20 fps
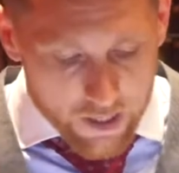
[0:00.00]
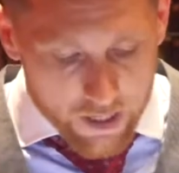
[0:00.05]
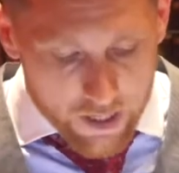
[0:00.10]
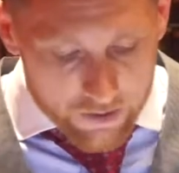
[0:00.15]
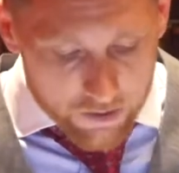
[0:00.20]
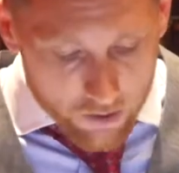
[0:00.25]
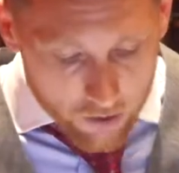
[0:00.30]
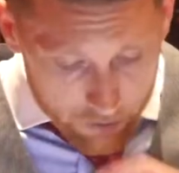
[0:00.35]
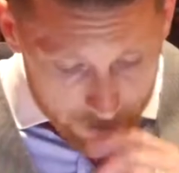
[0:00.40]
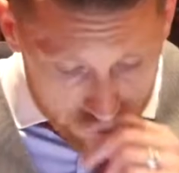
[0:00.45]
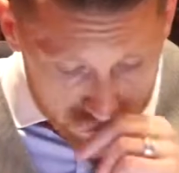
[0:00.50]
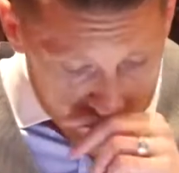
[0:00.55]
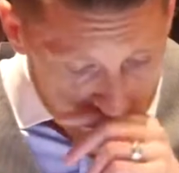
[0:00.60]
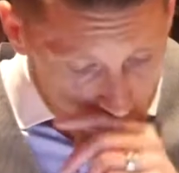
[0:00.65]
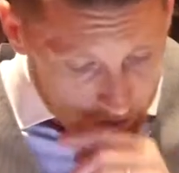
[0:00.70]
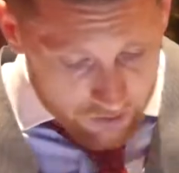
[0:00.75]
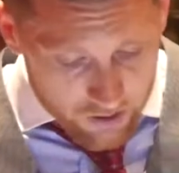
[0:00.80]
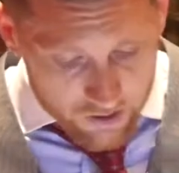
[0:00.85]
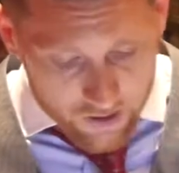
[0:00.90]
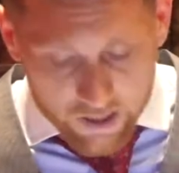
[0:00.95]
And the audience
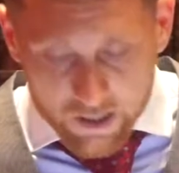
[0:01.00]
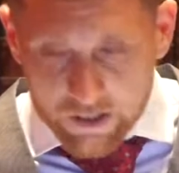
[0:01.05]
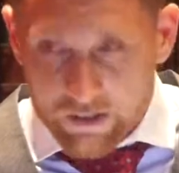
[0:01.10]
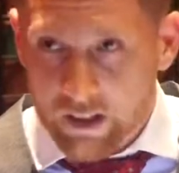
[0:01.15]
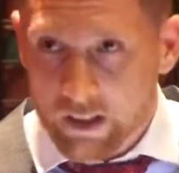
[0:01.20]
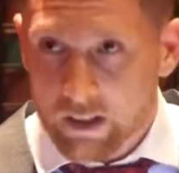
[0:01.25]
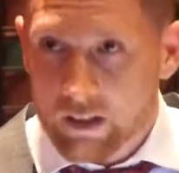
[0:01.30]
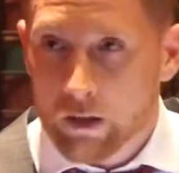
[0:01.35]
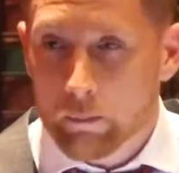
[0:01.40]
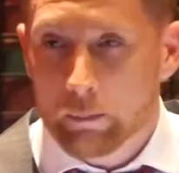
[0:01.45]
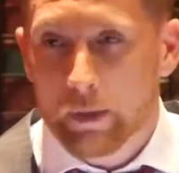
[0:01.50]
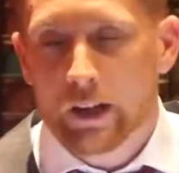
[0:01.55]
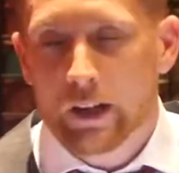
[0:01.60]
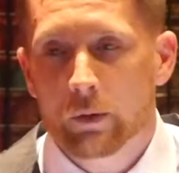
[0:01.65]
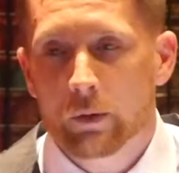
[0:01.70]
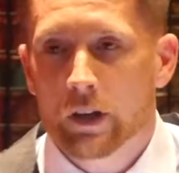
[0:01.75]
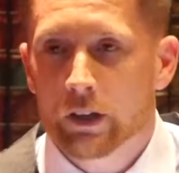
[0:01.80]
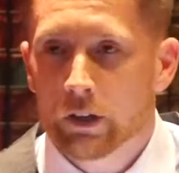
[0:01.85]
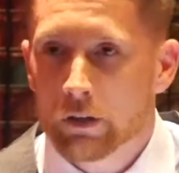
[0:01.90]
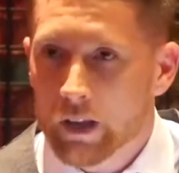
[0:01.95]
thought tonight that the
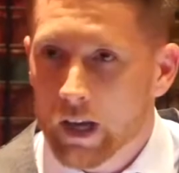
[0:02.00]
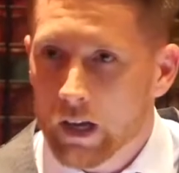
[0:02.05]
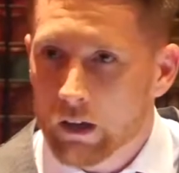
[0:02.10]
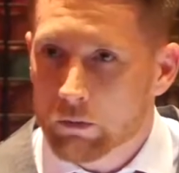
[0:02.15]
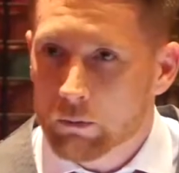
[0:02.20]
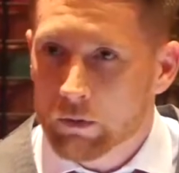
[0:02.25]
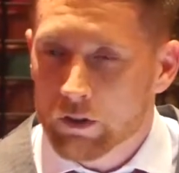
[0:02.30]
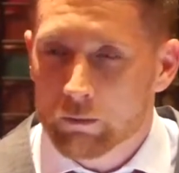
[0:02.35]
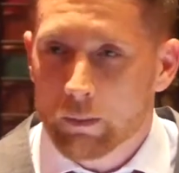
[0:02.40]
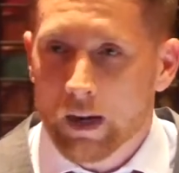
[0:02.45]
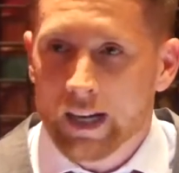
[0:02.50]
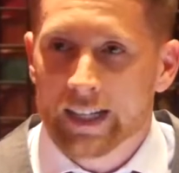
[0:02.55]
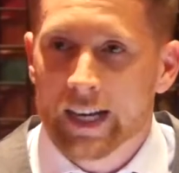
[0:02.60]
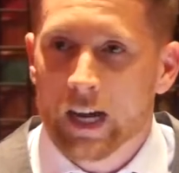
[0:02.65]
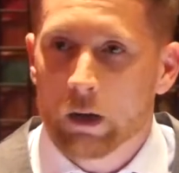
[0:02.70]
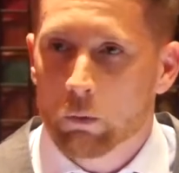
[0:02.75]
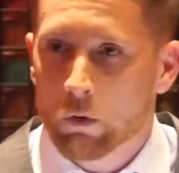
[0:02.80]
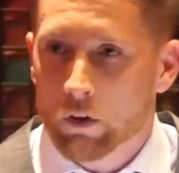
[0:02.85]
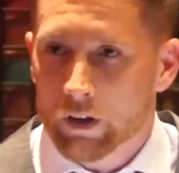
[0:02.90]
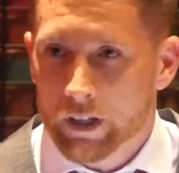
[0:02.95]
way to do that was by
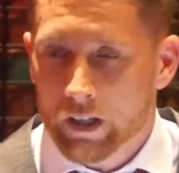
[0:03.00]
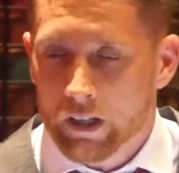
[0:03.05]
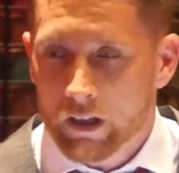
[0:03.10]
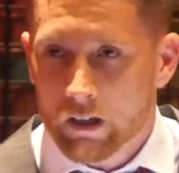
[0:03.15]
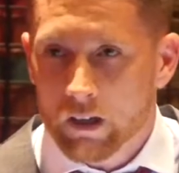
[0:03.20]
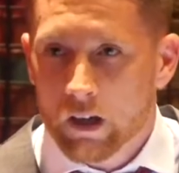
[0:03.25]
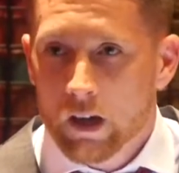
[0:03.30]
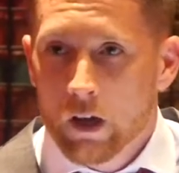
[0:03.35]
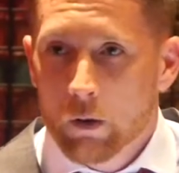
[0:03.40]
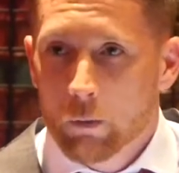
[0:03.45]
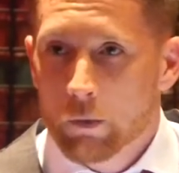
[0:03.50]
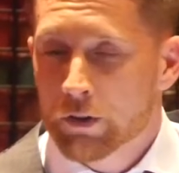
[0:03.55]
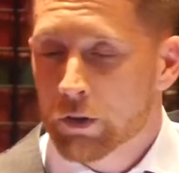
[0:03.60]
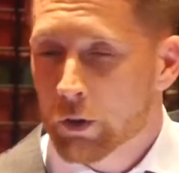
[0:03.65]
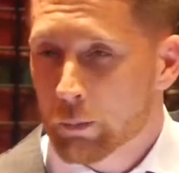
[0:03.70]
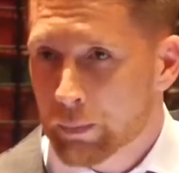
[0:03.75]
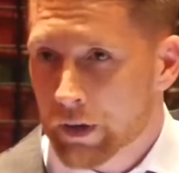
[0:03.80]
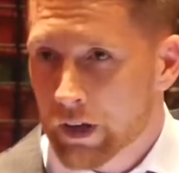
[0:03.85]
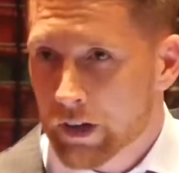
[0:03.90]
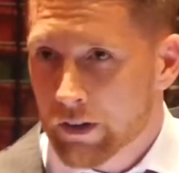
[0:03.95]
networking with
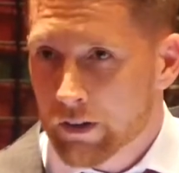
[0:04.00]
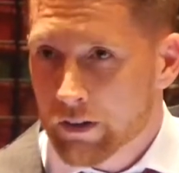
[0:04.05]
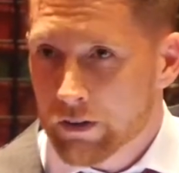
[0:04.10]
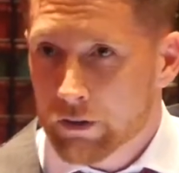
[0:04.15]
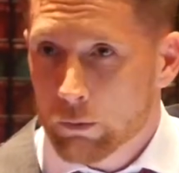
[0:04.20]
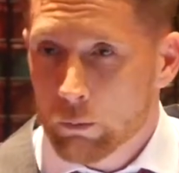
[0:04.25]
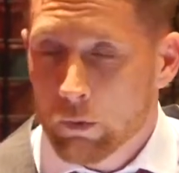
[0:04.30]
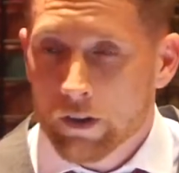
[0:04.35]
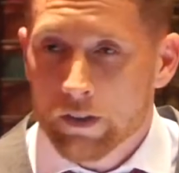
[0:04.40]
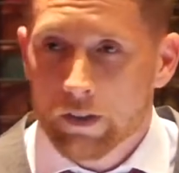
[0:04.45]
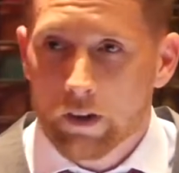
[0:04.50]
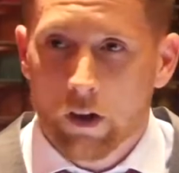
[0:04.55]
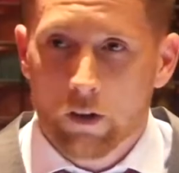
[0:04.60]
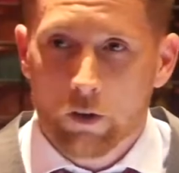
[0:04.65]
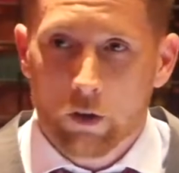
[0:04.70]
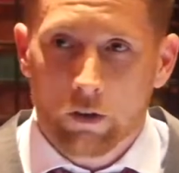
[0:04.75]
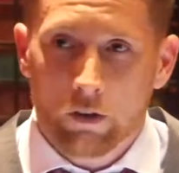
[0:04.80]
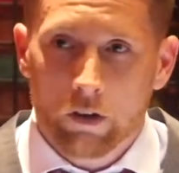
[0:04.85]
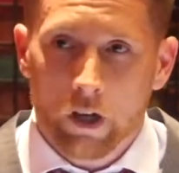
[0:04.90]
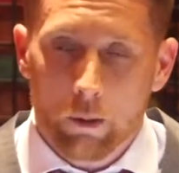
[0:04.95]
your peers, with
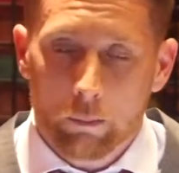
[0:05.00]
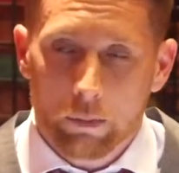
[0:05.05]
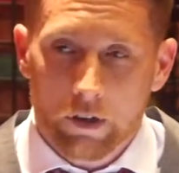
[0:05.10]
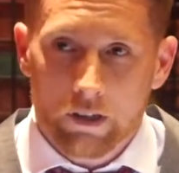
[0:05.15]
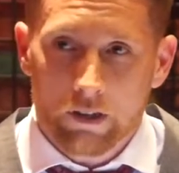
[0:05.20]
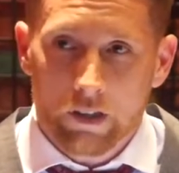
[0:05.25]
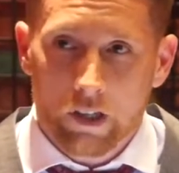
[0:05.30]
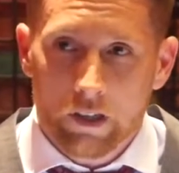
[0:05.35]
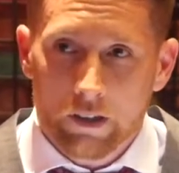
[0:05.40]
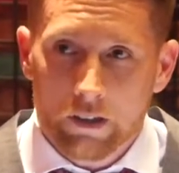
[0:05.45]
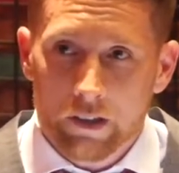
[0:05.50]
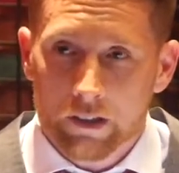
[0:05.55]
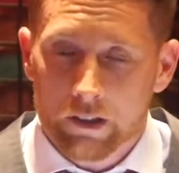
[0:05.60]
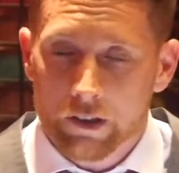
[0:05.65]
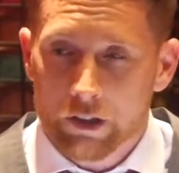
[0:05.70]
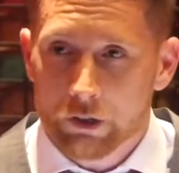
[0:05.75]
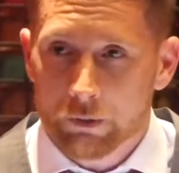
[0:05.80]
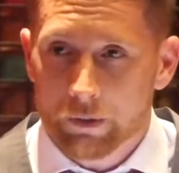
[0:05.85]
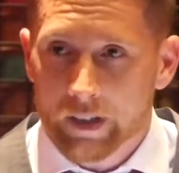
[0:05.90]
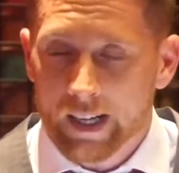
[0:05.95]
other companies in the
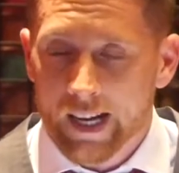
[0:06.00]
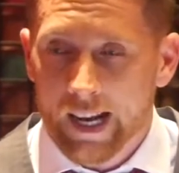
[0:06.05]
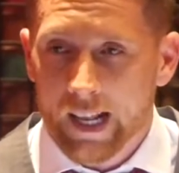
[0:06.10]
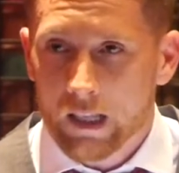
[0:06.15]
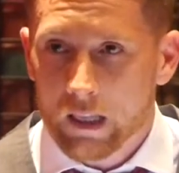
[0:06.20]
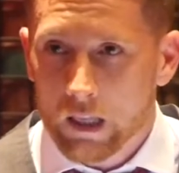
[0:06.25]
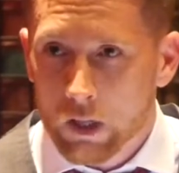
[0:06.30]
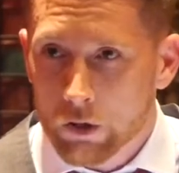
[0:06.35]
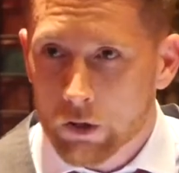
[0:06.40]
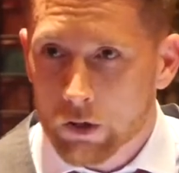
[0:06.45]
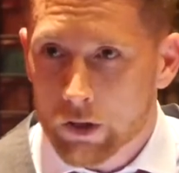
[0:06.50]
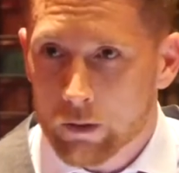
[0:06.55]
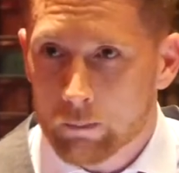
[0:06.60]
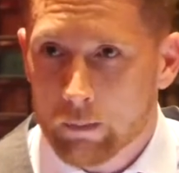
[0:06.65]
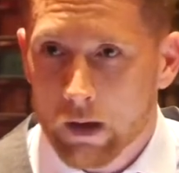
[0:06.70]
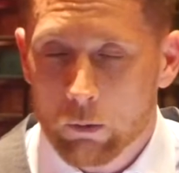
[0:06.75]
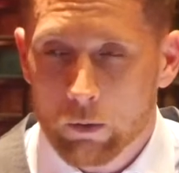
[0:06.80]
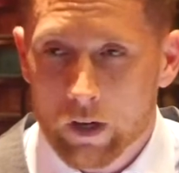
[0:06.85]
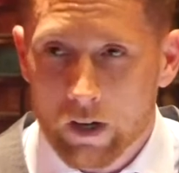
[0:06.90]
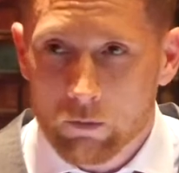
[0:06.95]
industry, and learn
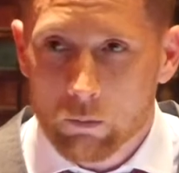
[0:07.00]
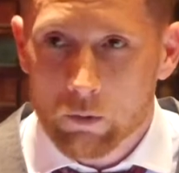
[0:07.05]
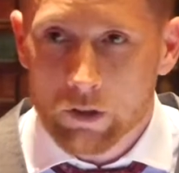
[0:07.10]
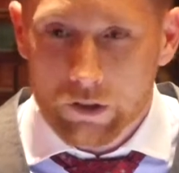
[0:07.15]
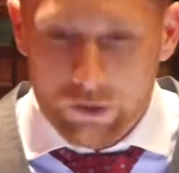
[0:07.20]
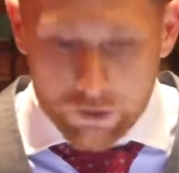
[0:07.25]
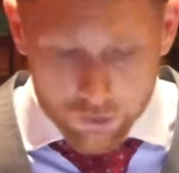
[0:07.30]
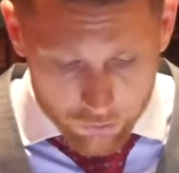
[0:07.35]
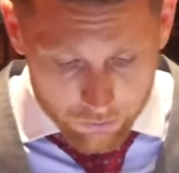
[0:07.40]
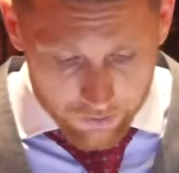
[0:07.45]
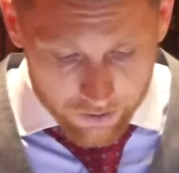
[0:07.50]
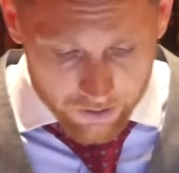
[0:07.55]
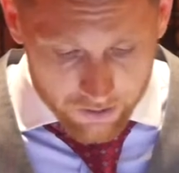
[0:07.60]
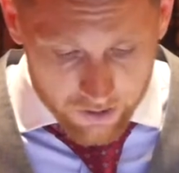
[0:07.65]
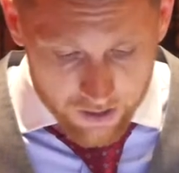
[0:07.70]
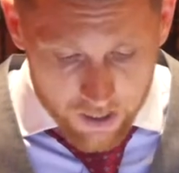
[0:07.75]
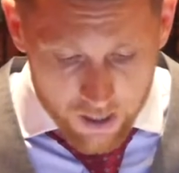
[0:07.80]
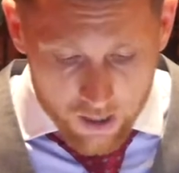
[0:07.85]
about what everyone's doing.